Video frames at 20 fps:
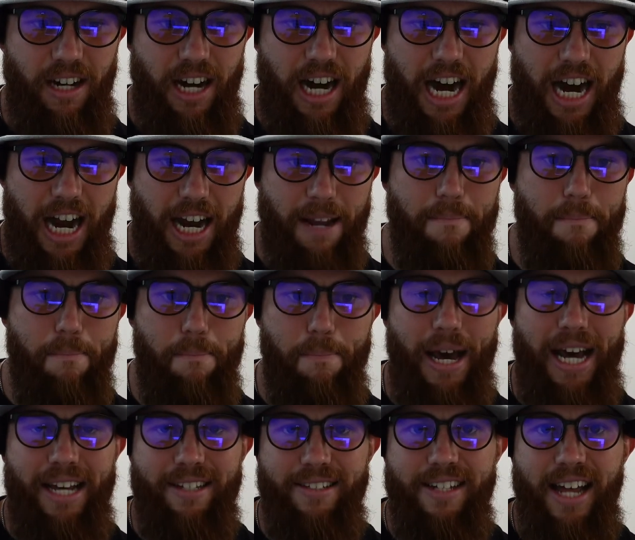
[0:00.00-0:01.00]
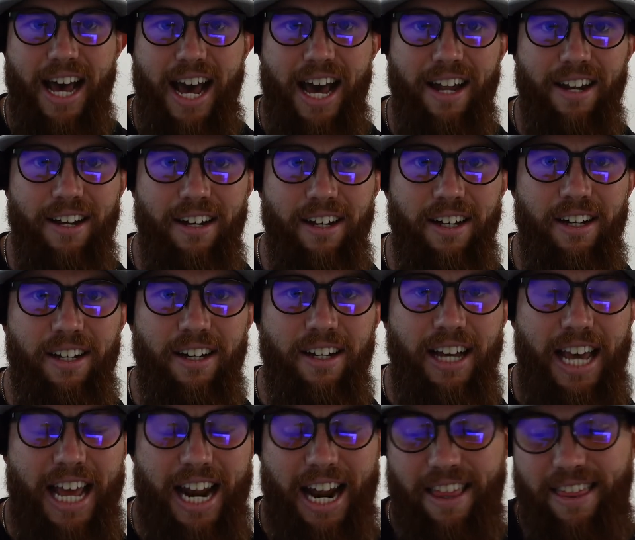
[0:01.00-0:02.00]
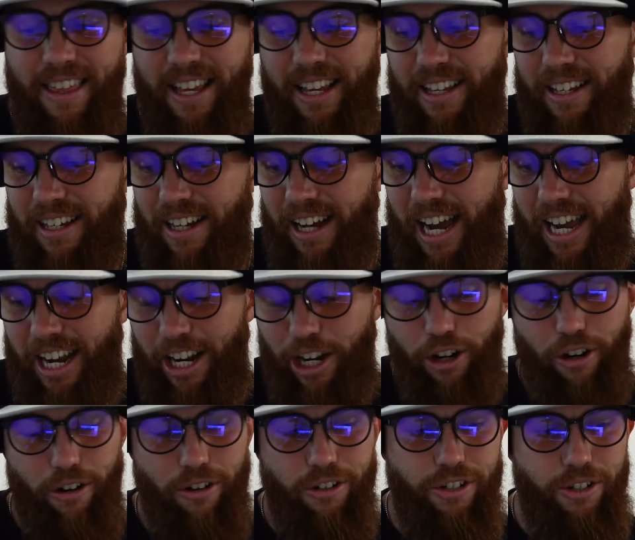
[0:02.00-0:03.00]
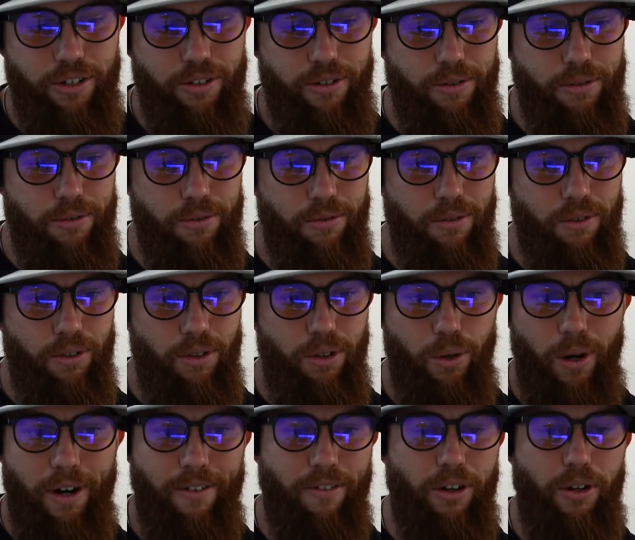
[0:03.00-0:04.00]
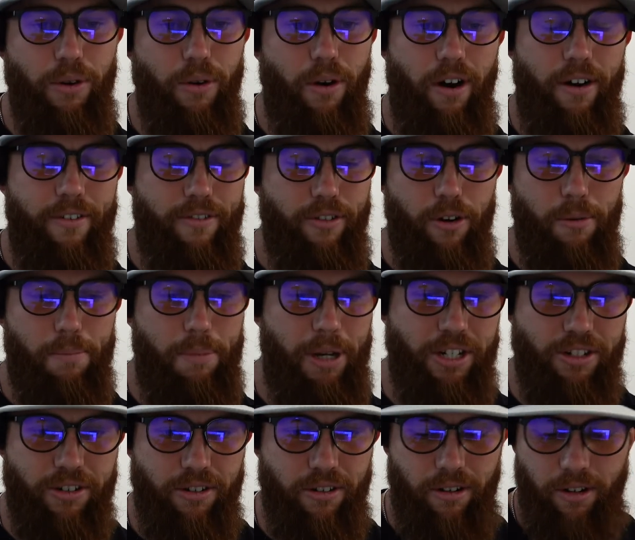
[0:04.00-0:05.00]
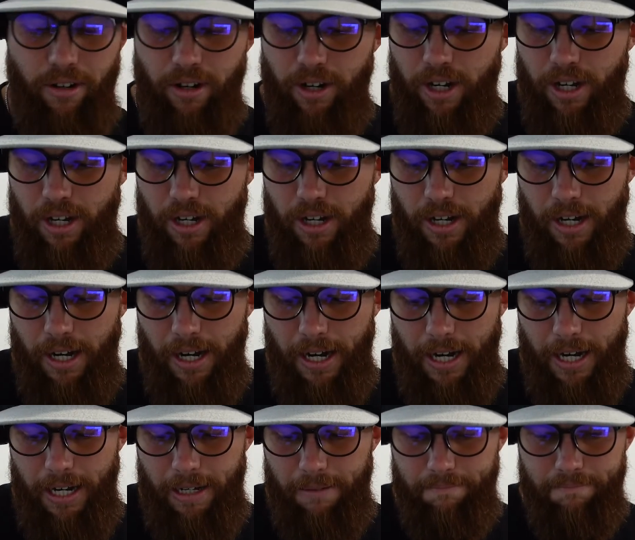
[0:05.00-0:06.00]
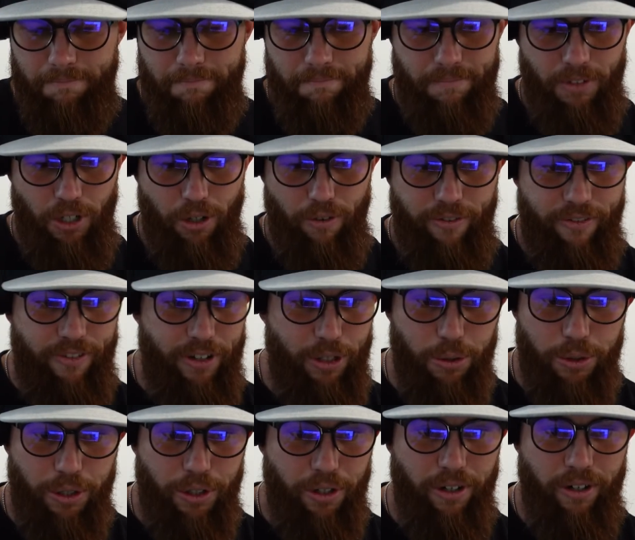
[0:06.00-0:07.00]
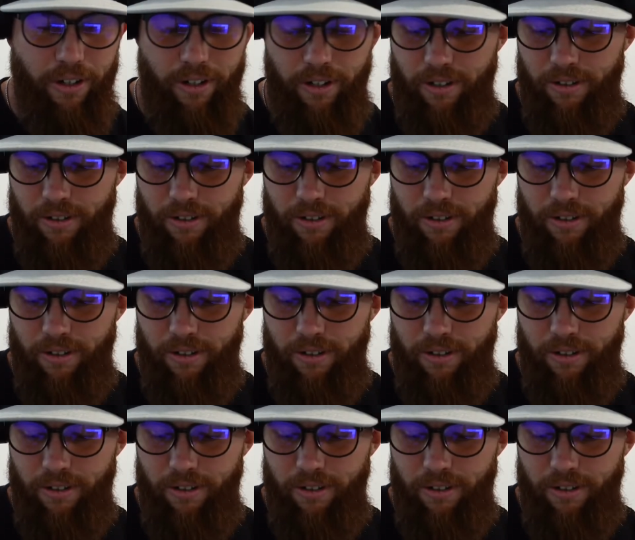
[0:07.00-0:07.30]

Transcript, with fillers: I'm best at. And I think I encourage you, whoever you are, if you're a pitcher, um, you know, fielder,